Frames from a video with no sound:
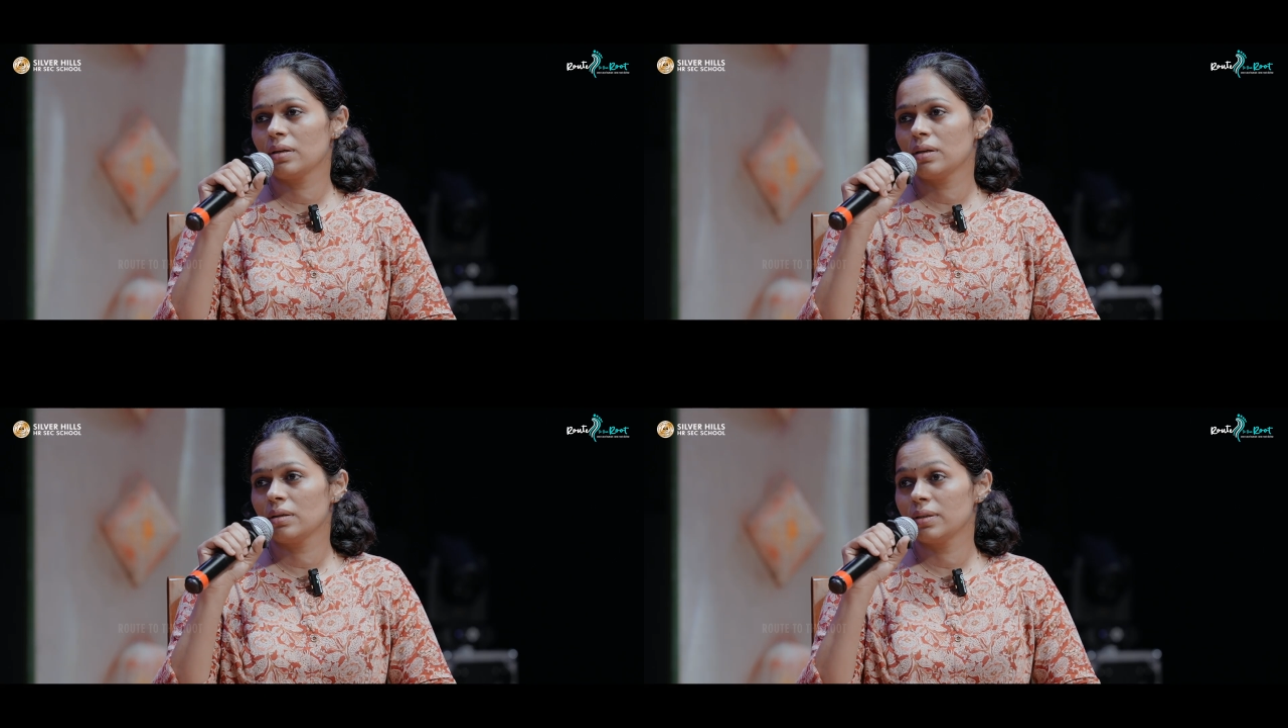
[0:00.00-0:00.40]

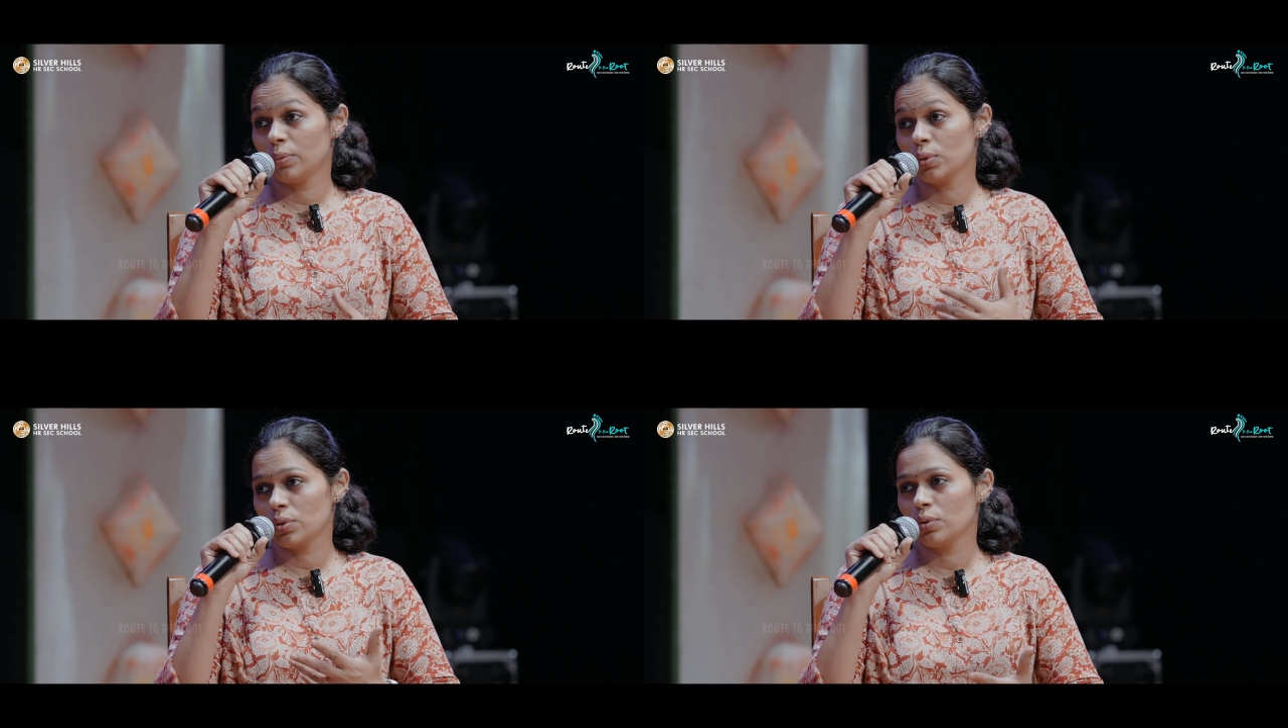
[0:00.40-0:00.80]

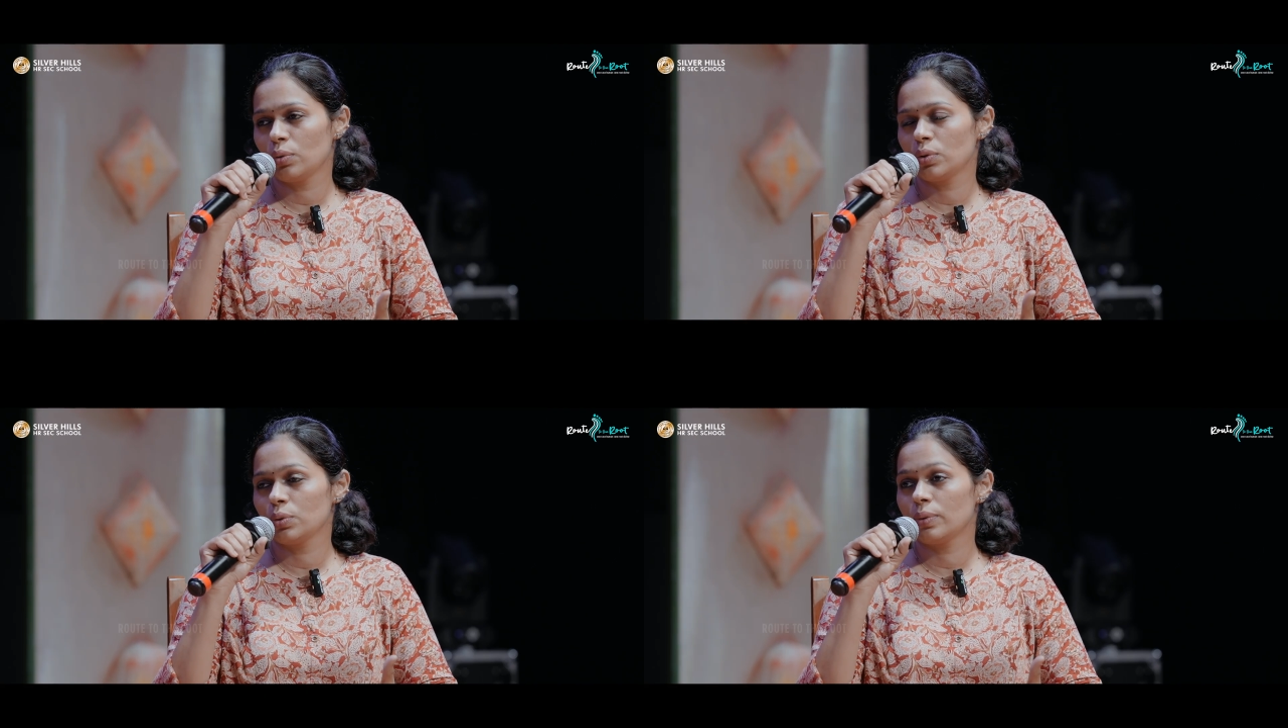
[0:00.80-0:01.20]

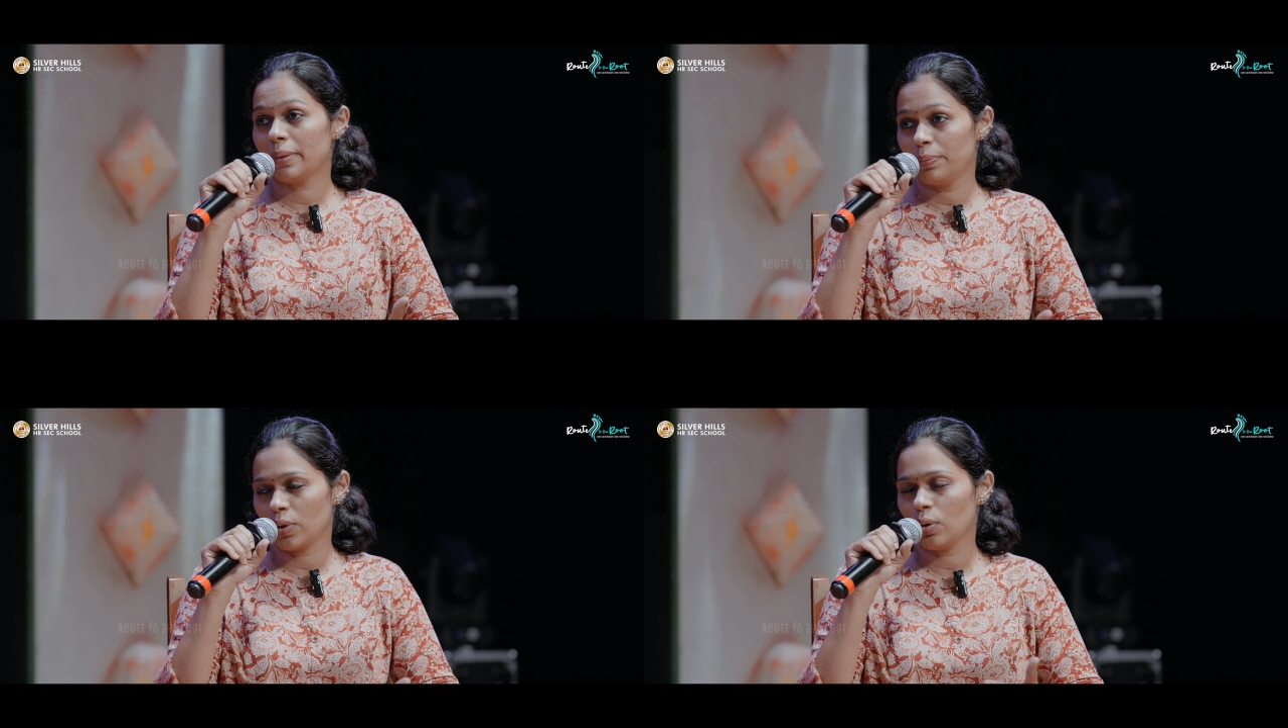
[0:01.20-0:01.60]
go
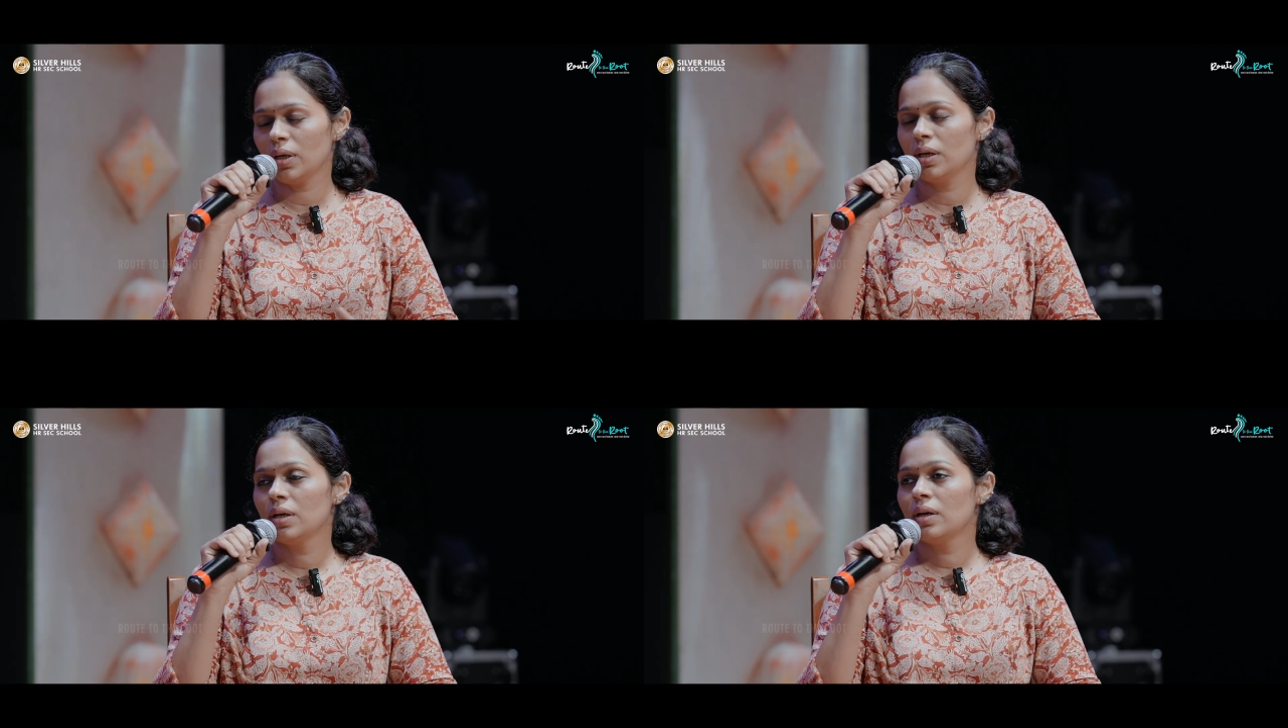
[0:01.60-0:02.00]

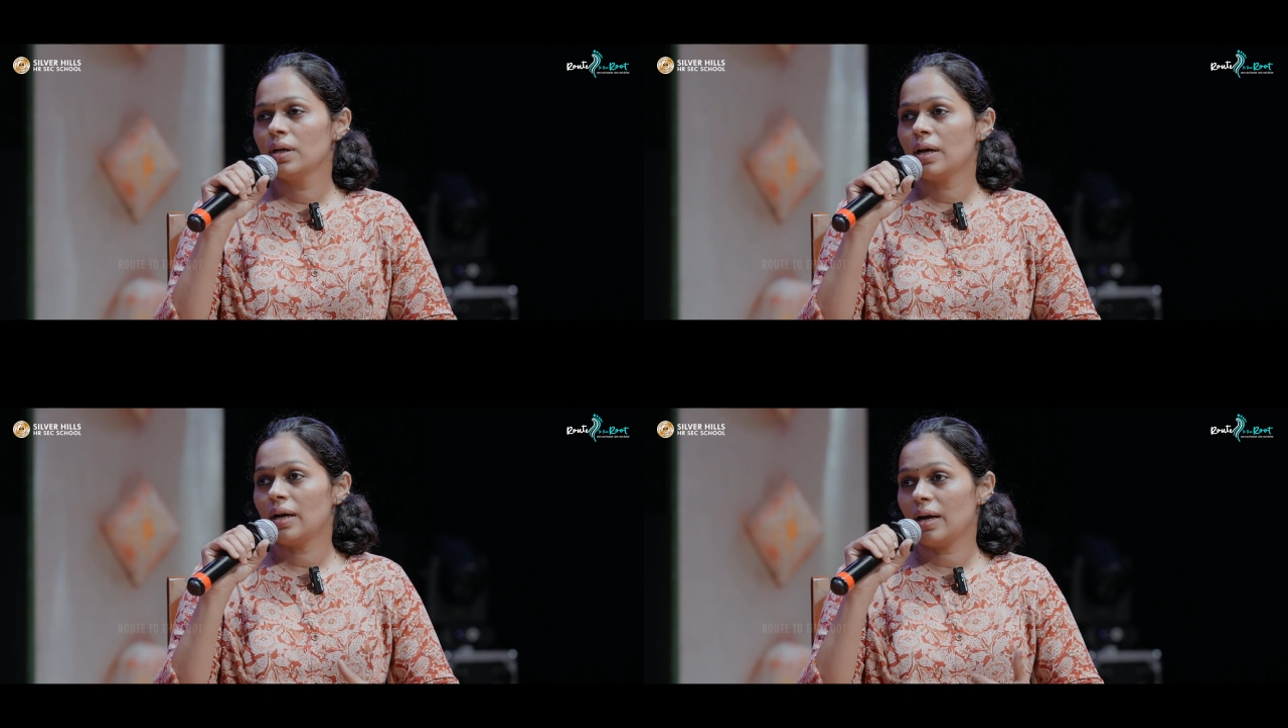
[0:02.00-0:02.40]
abroad
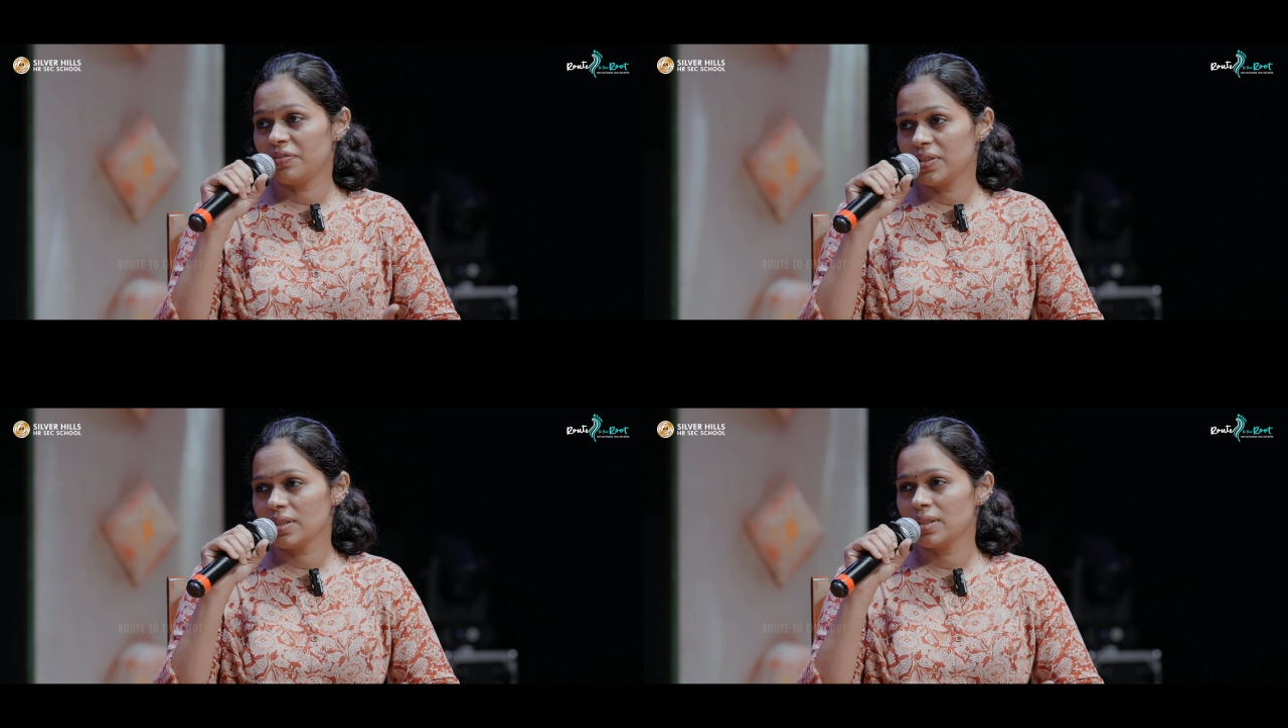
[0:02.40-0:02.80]

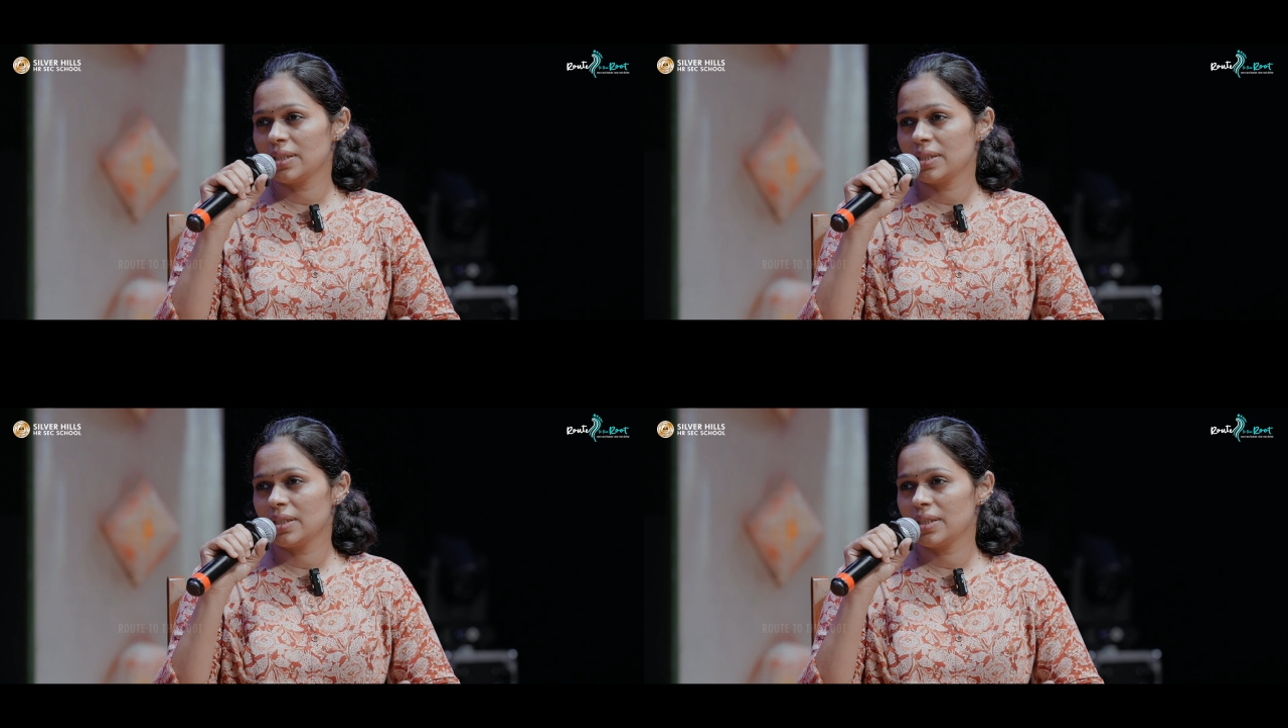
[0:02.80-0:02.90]
after